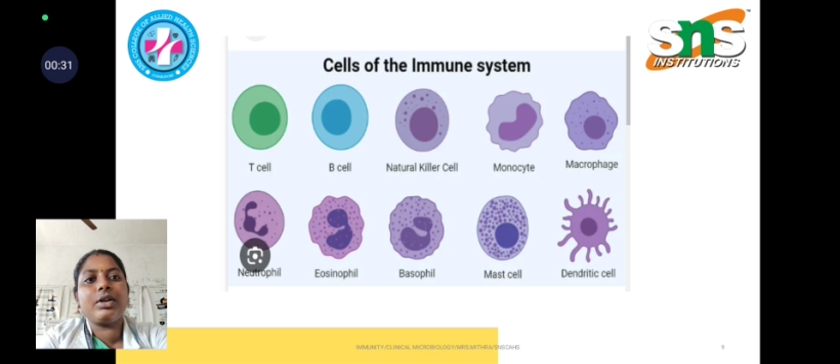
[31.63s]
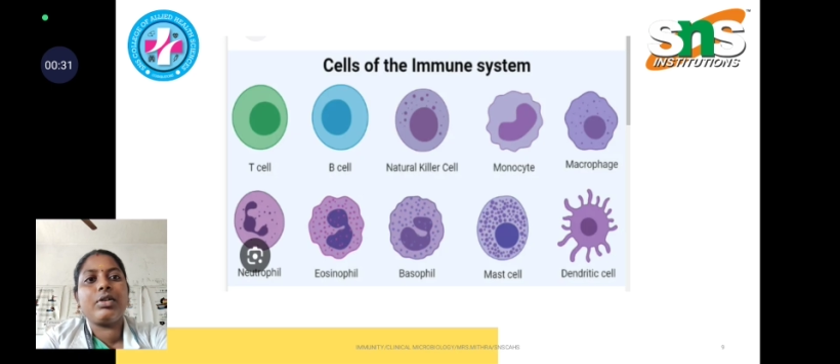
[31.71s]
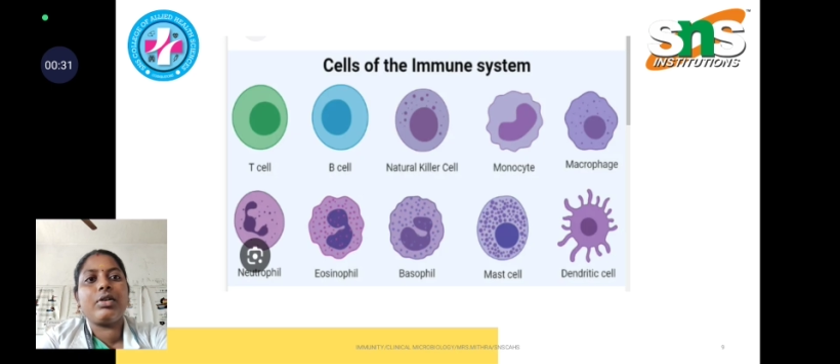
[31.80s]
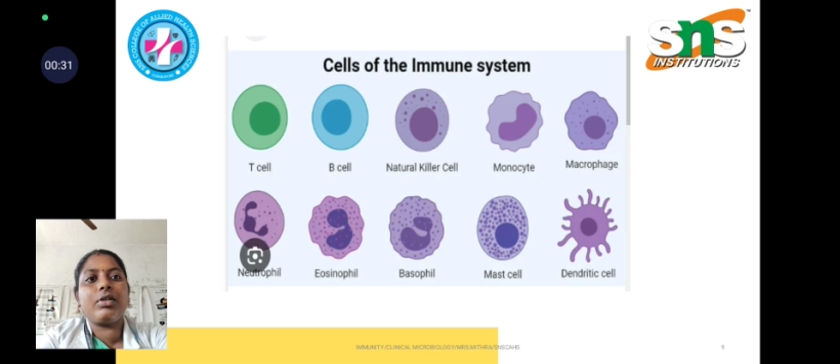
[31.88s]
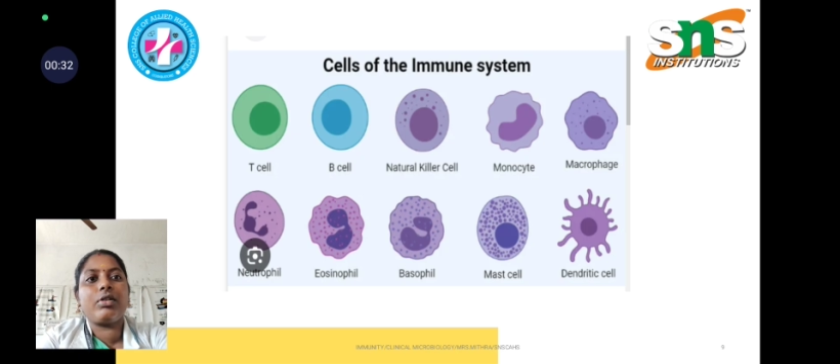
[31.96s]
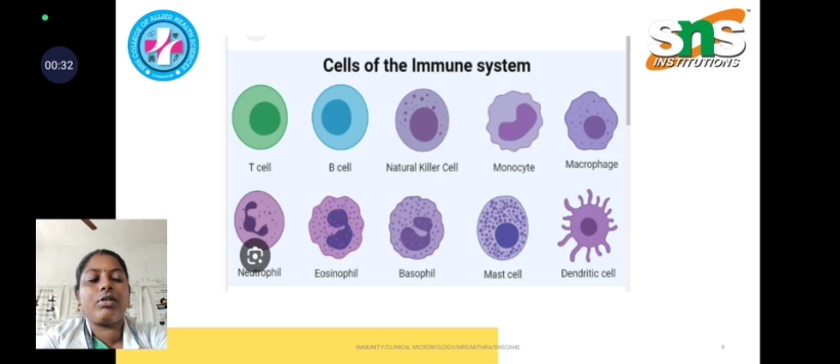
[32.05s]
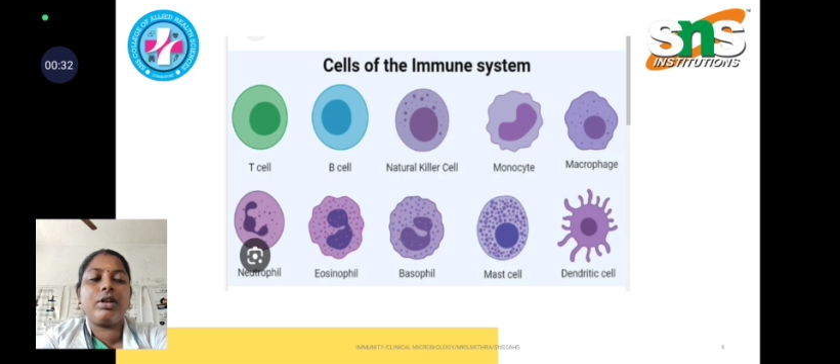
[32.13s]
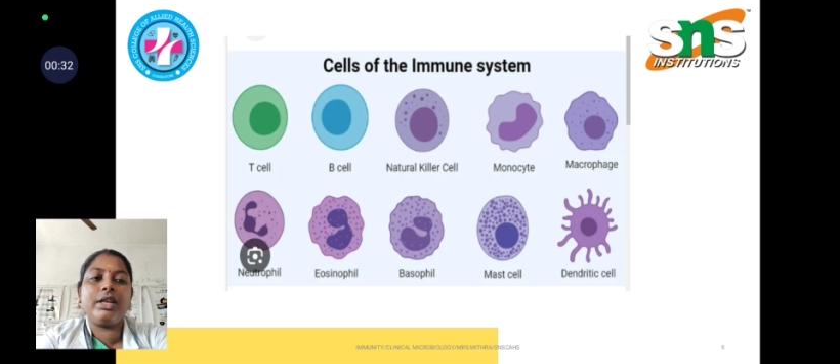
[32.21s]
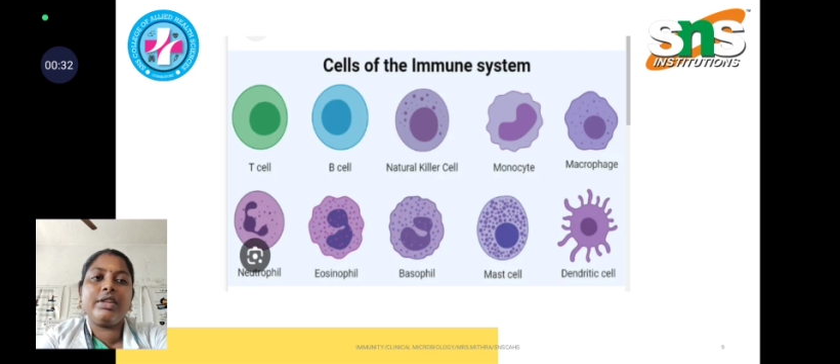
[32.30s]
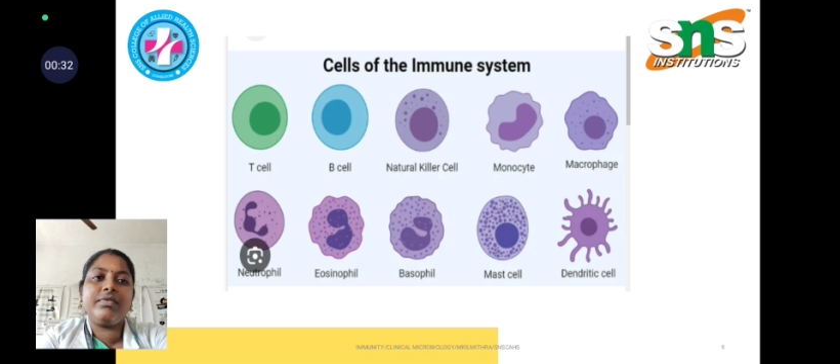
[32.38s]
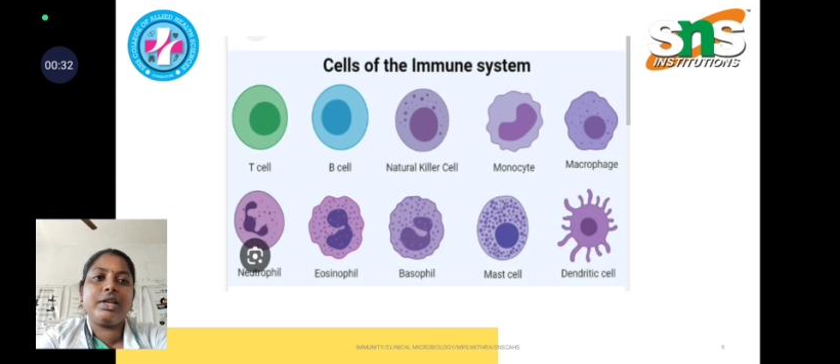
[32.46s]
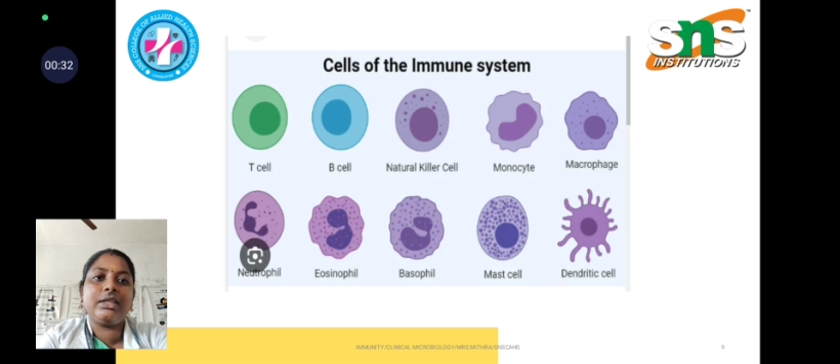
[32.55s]
or all
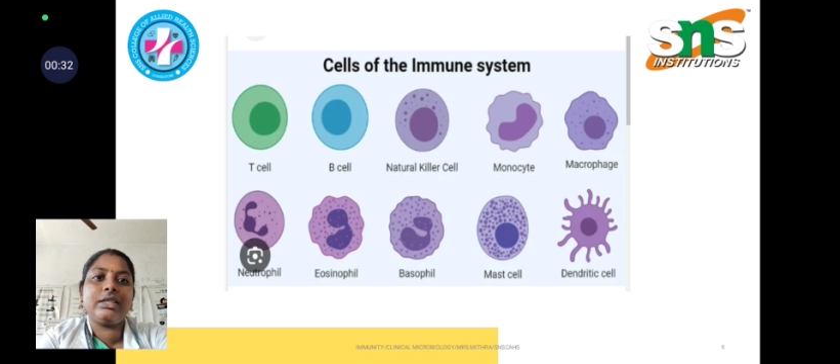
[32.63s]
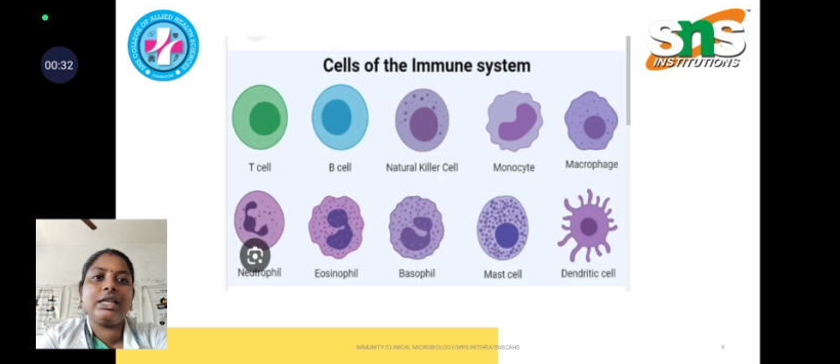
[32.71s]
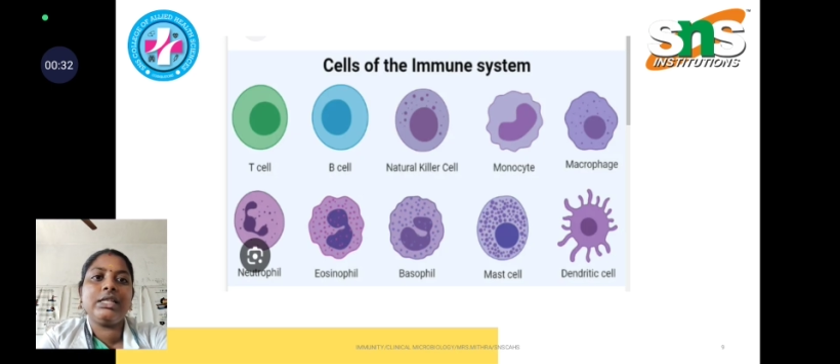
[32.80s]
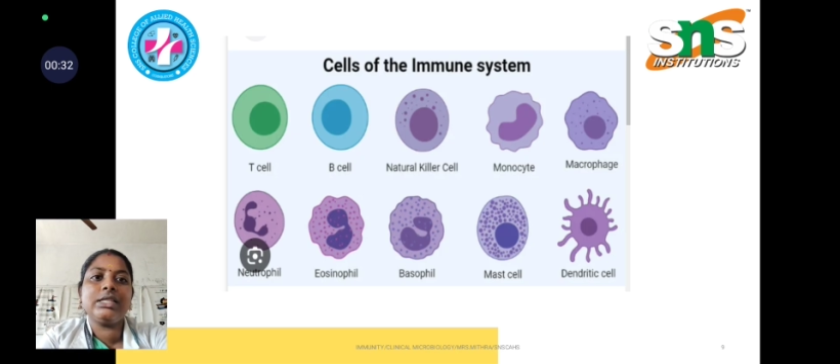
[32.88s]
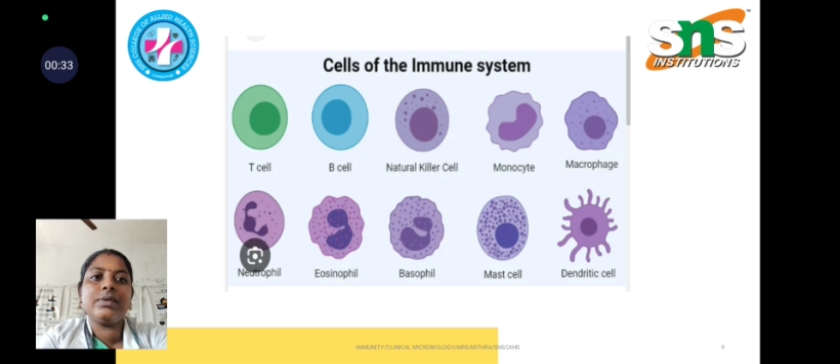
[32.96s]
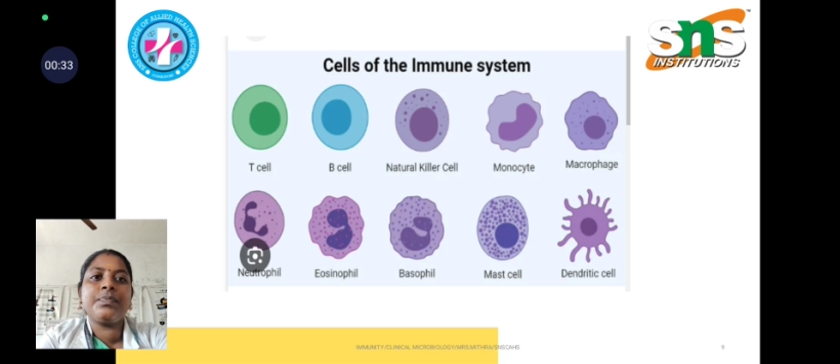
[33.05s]
living things.